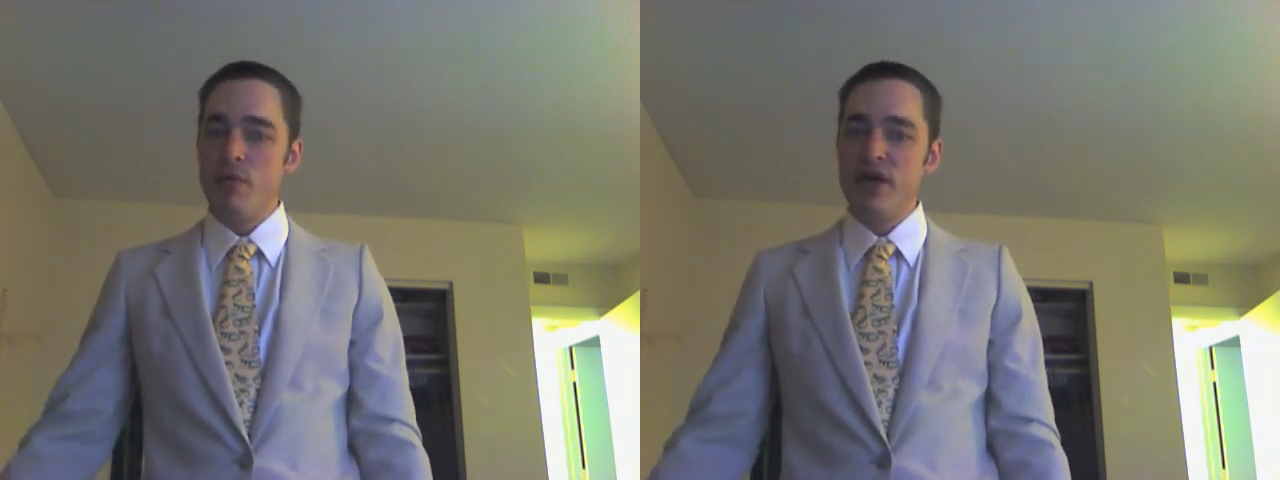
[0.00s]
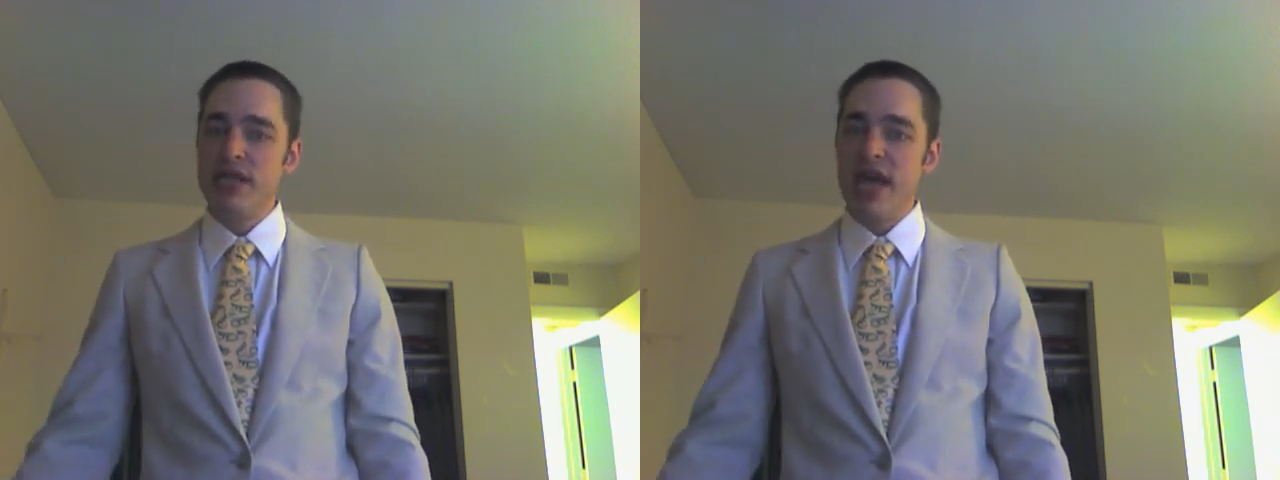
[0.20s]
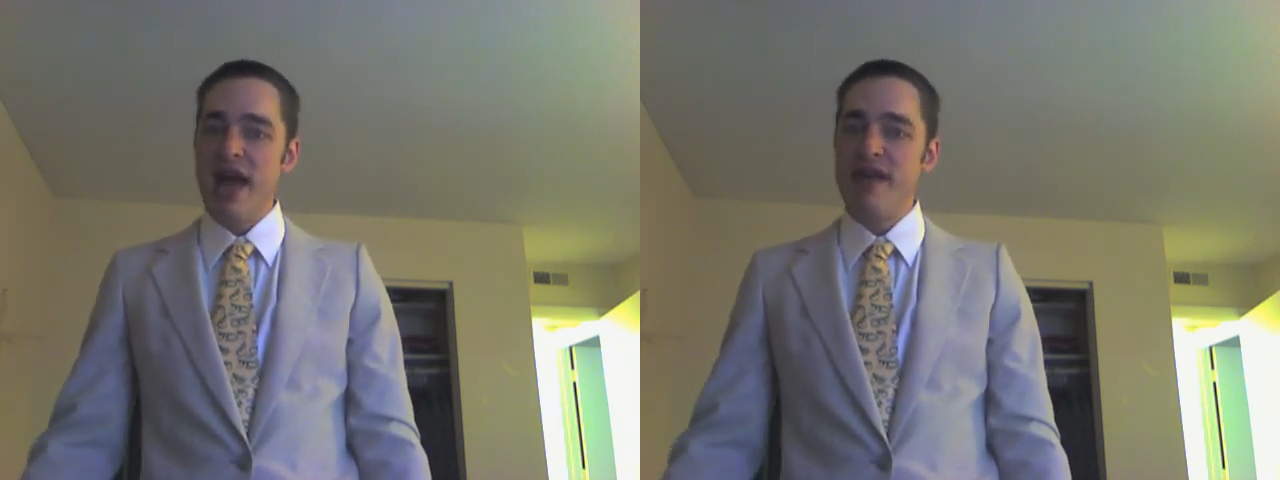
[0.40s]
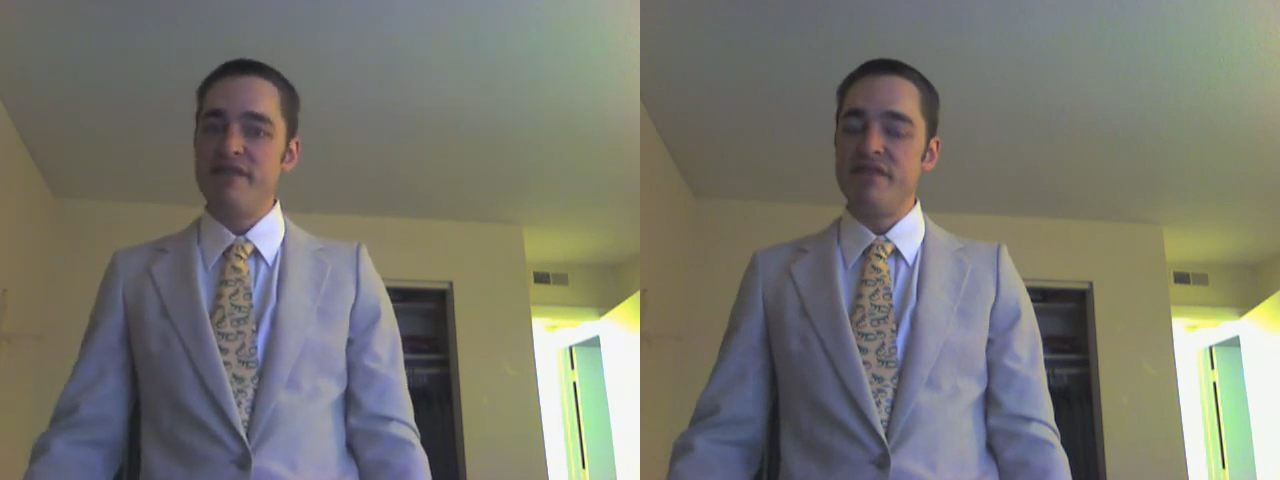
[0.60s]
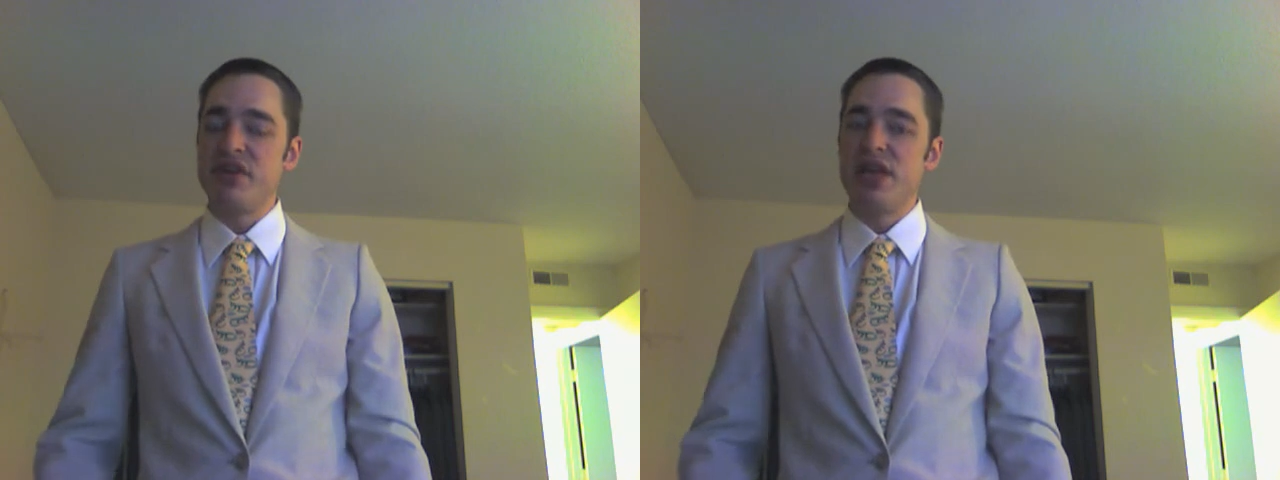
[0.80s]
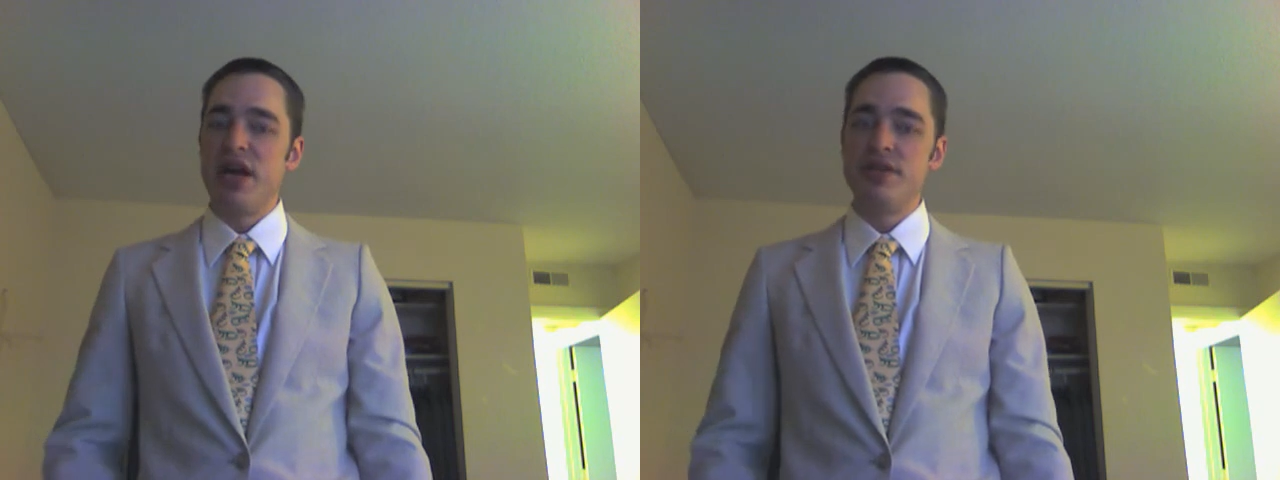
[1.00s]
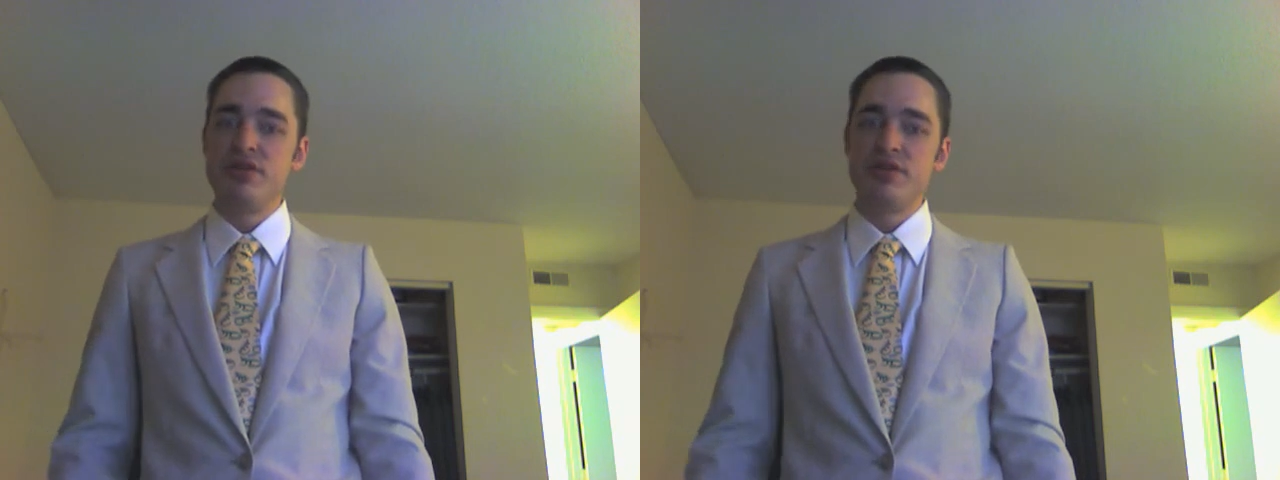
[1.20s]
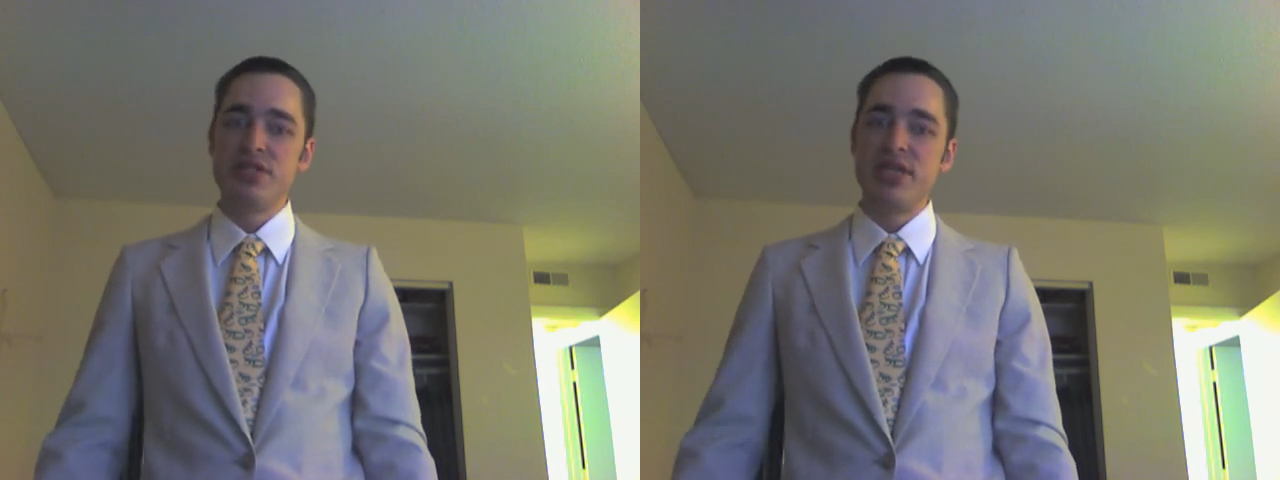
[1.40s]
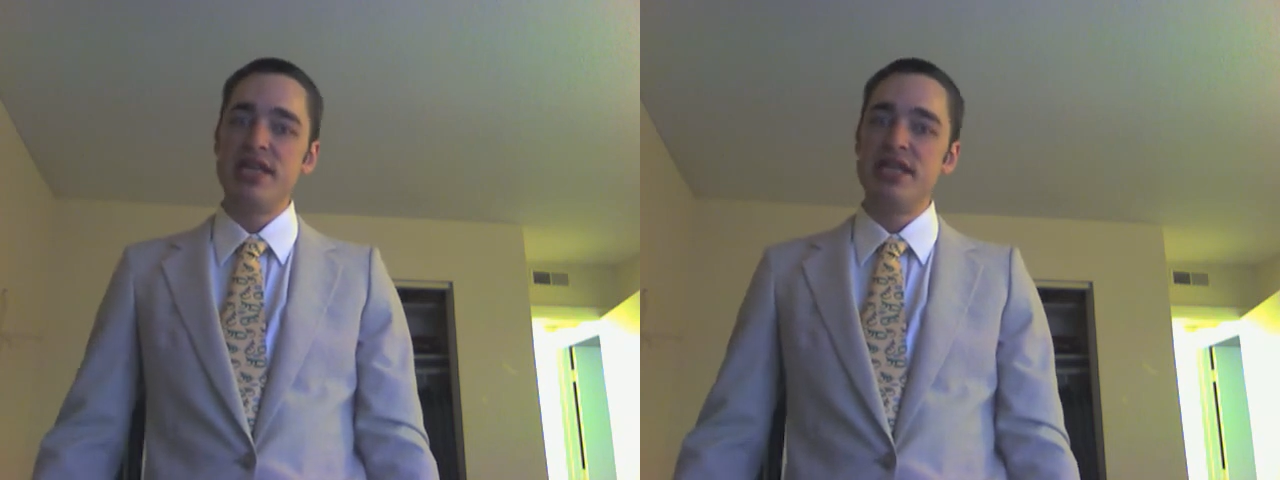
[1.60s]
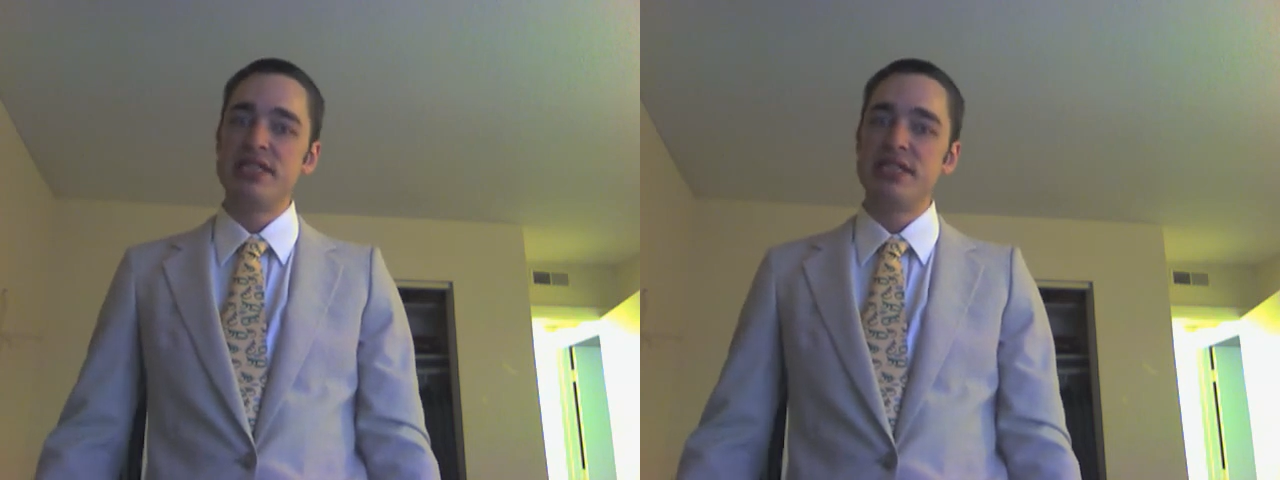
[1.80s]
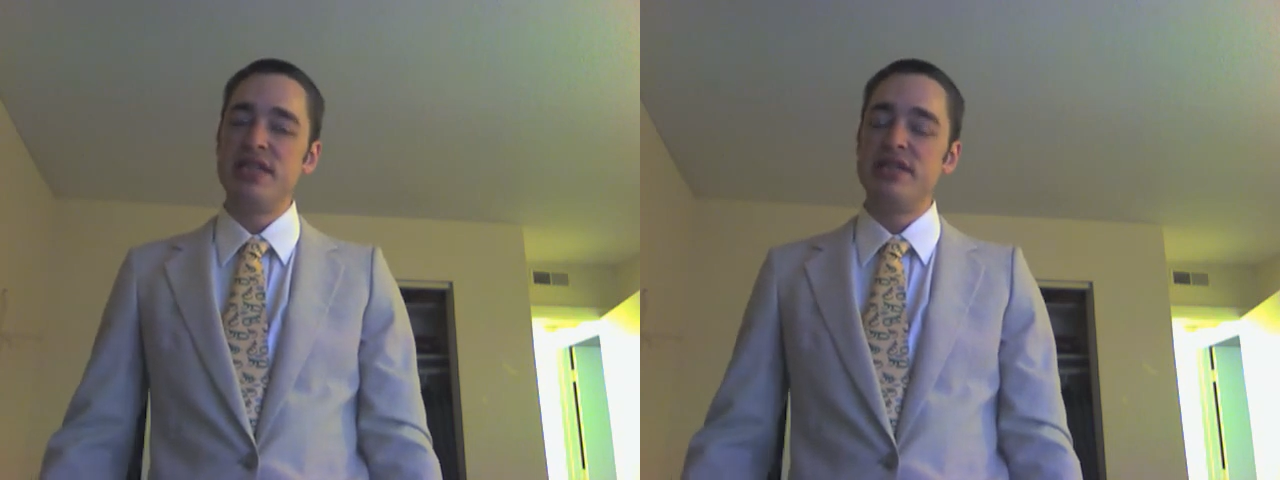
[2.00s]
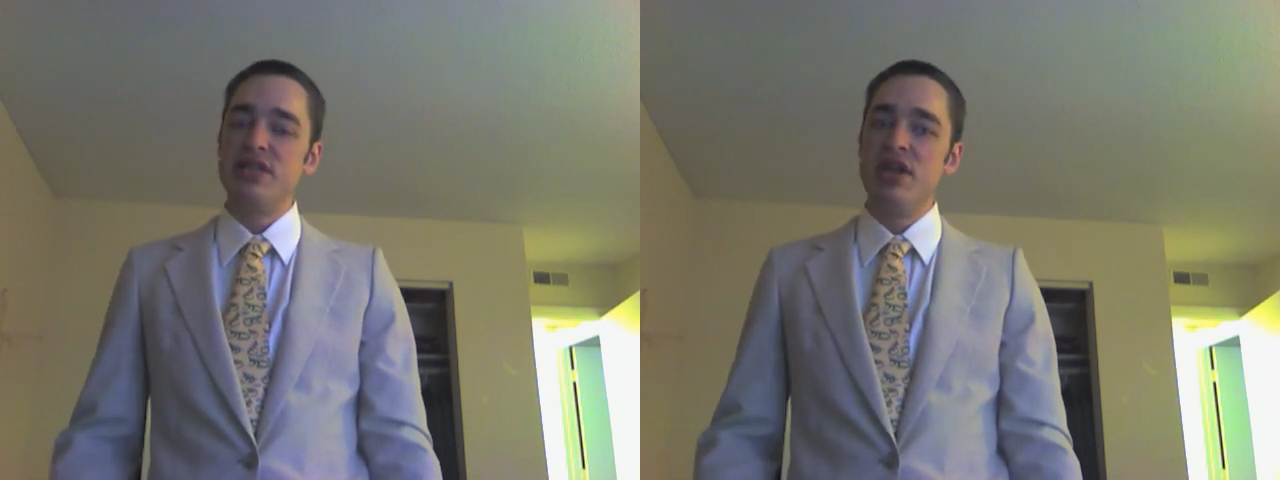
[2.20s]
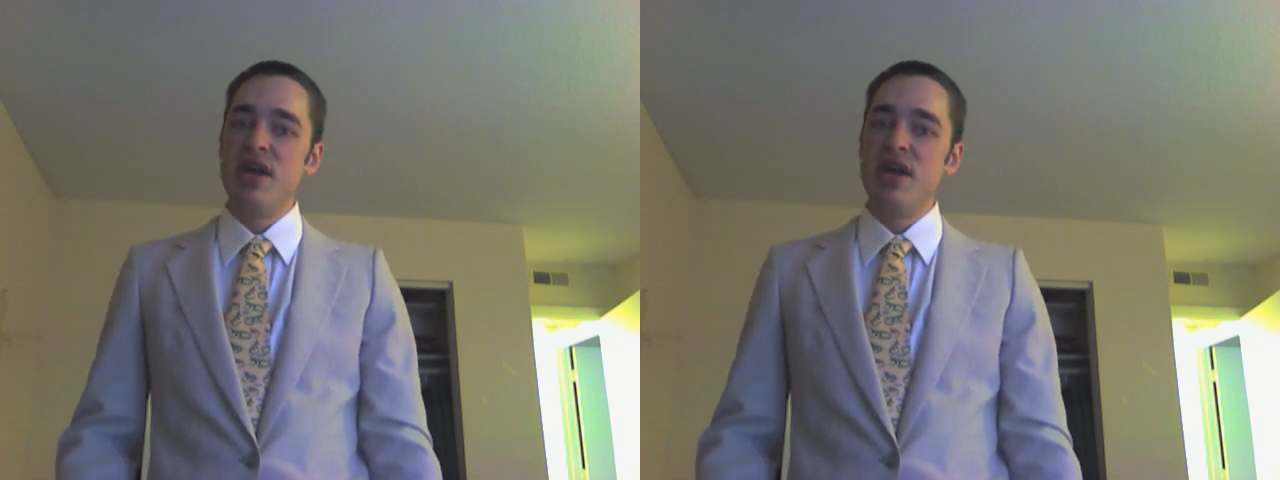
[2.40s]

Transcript: want to have a very understated scent that,